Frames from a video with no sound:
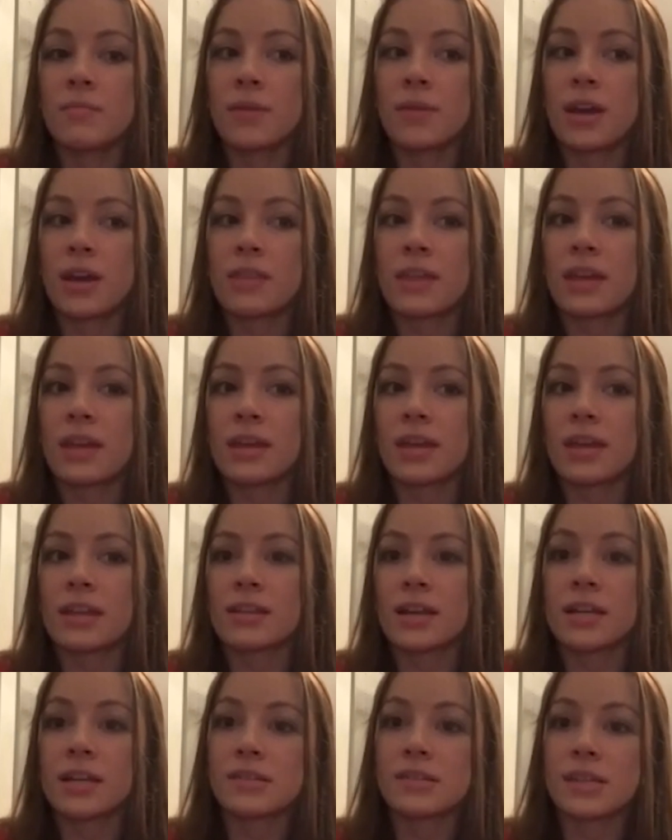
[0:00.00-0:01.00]
But I think it
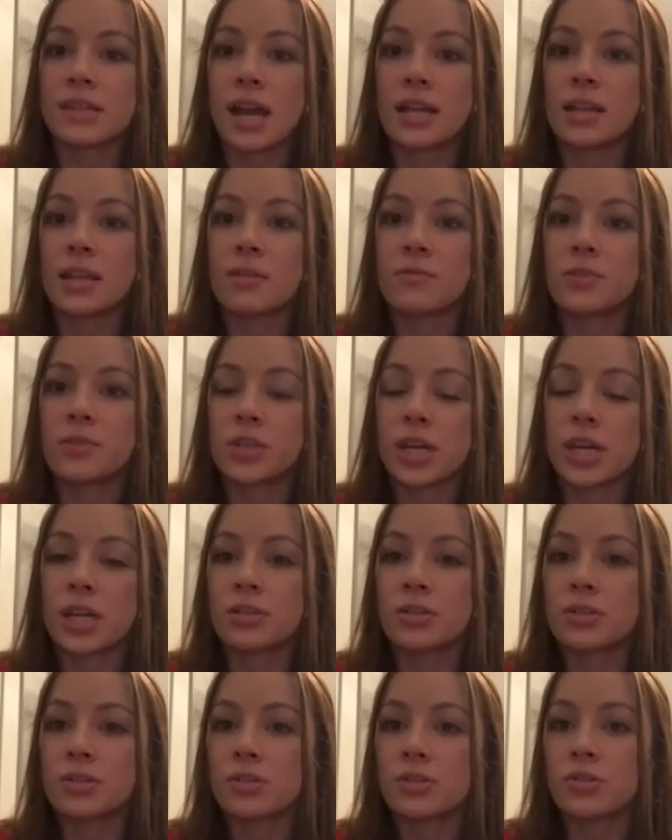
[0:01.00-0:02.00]
does kind of
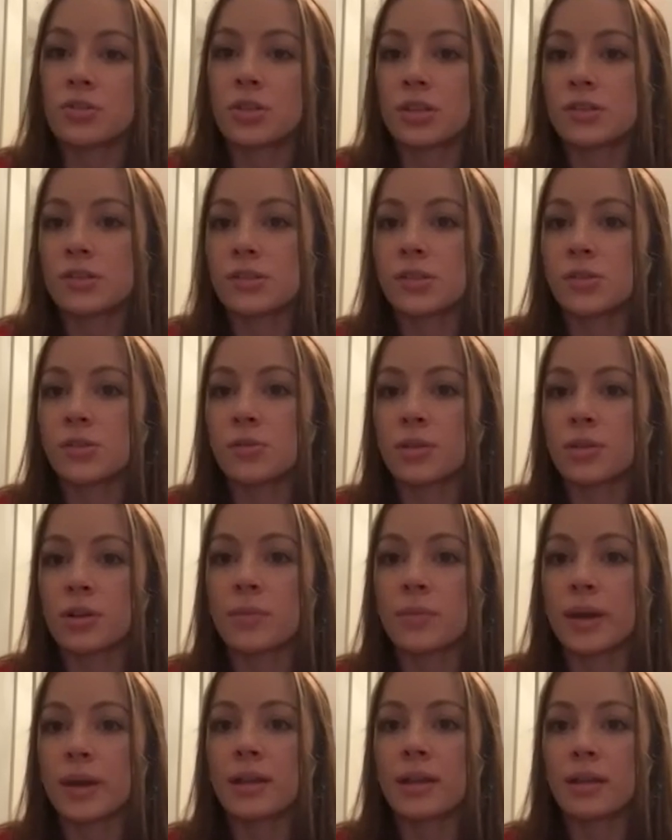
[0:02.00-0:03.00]
change jiu-jitsu a
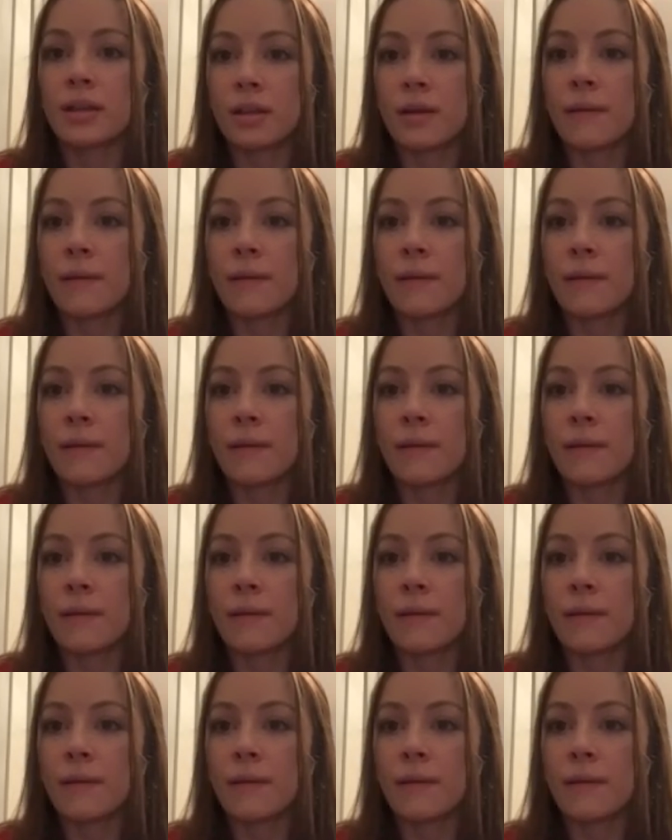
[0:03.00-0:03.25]
little bit.